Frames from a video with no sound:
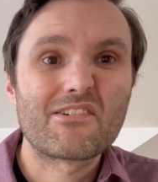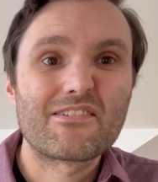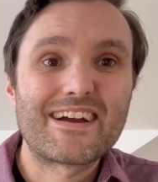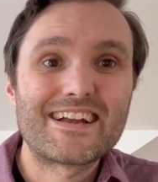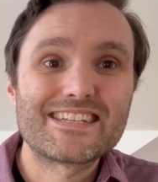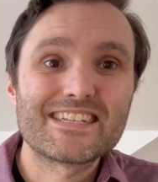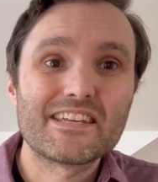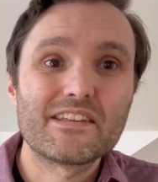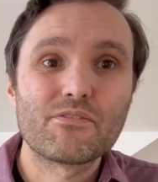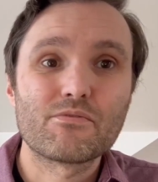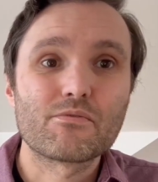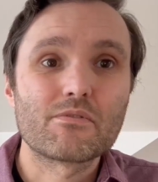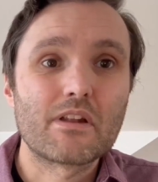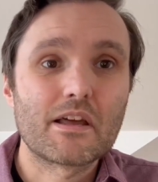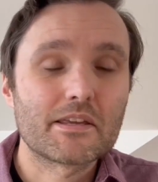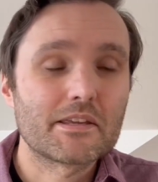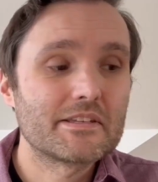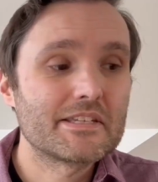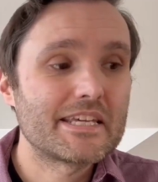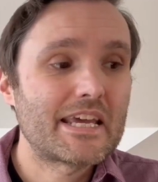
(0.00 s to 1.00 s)
already through
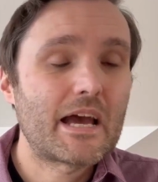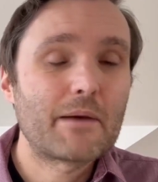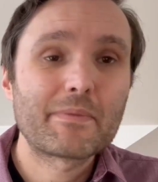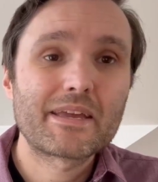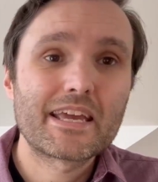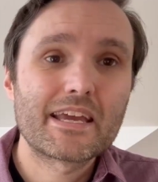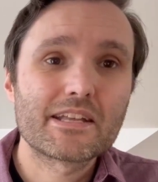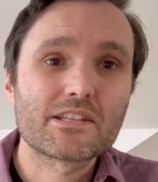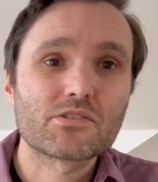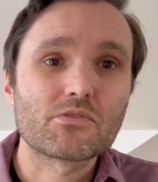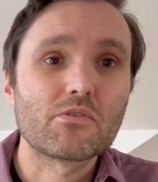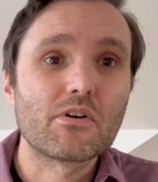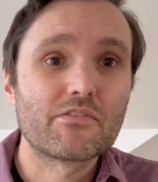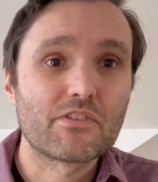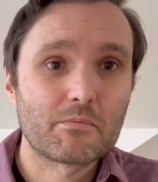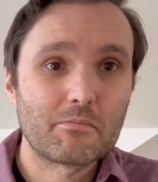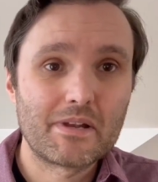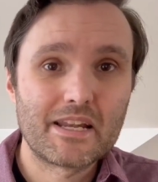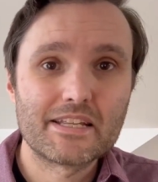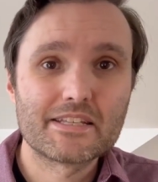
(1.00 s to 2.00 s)
like DMing it or
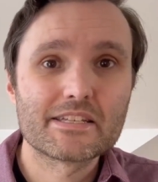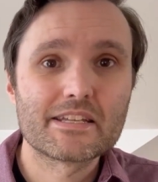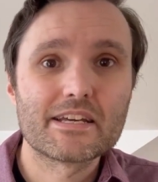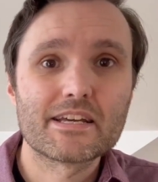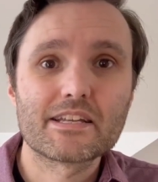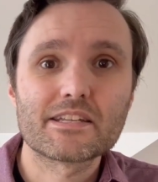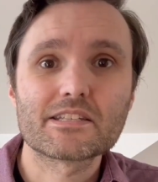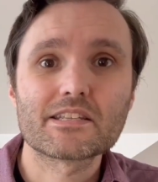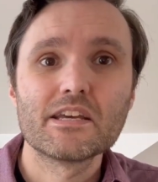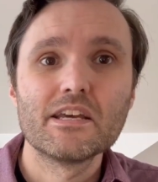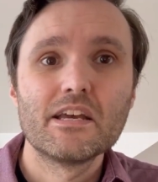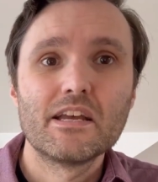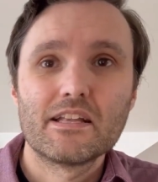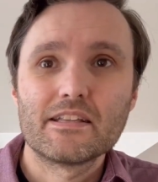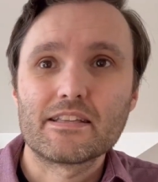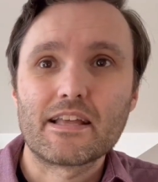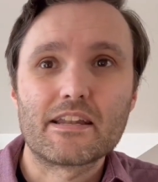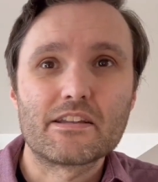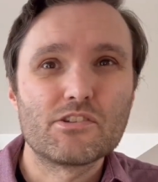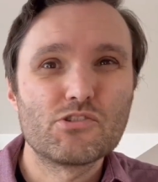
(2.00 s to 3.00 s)
have completed it,
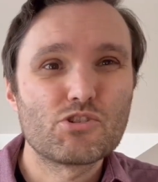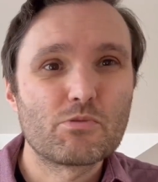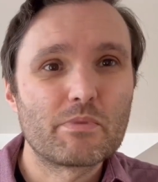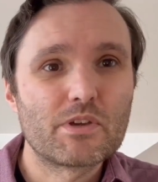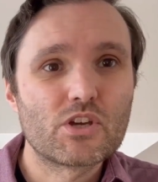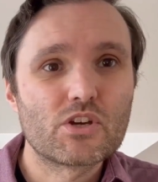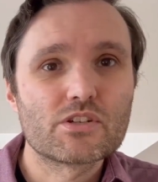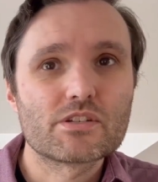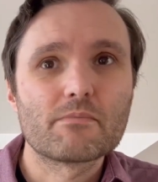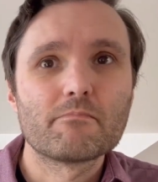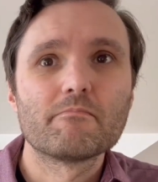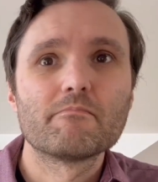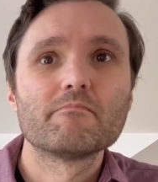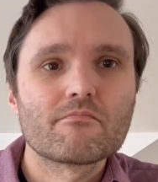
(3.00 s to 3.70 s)
then you should be good.